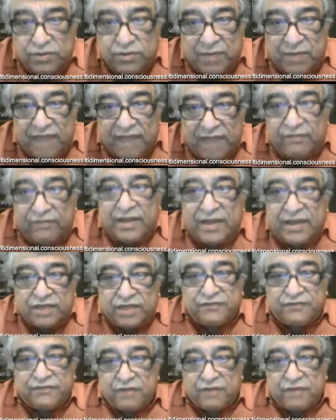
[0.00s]
level,
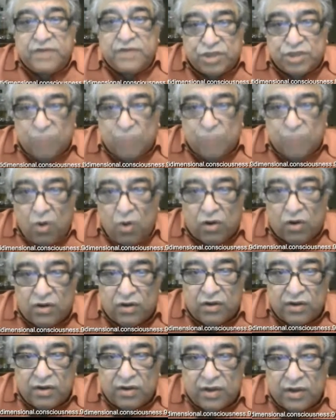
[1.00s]
it's very small.
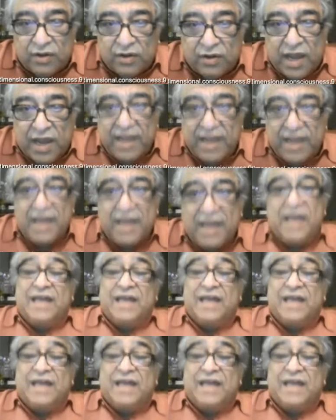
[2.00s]
Okay?